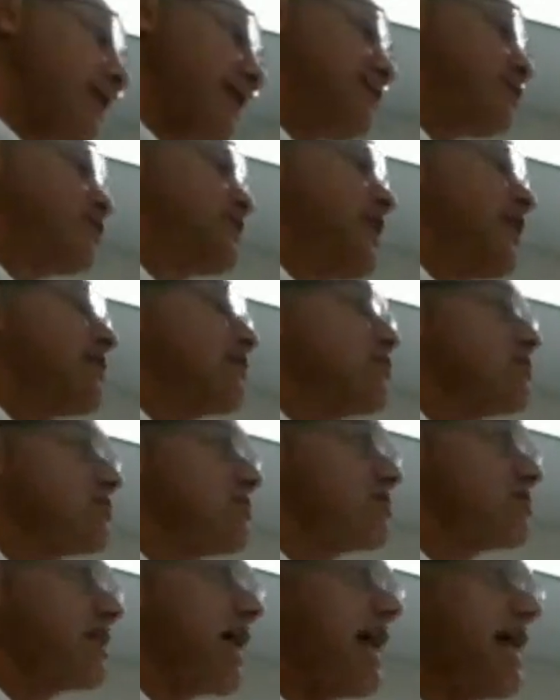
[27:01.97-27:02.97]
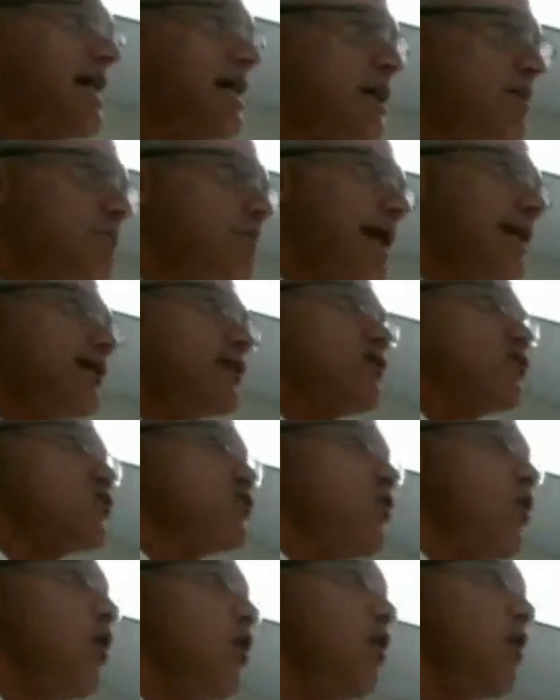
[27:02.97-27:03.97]
patriarchal society, men
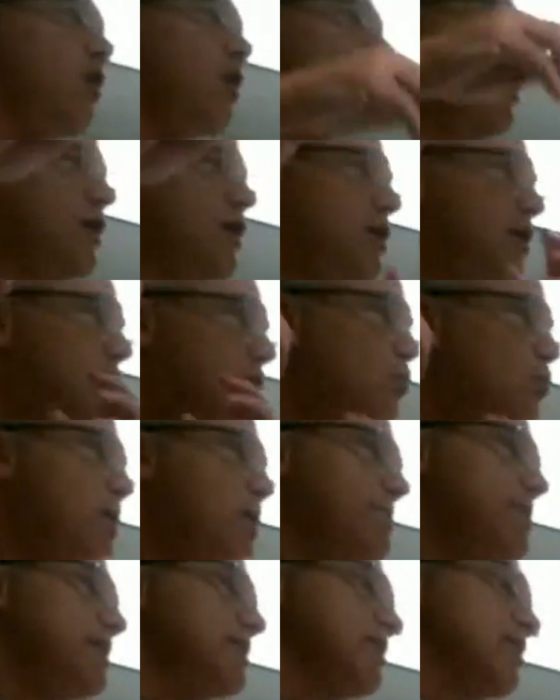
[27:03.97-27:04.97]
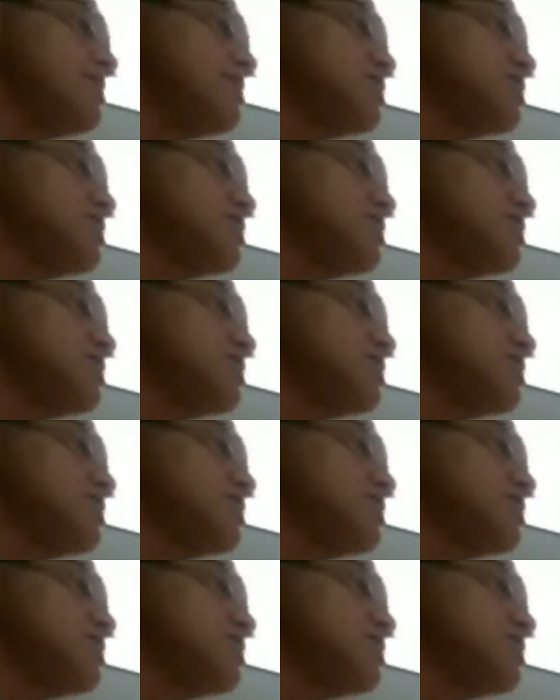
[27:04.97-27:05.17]
control, women are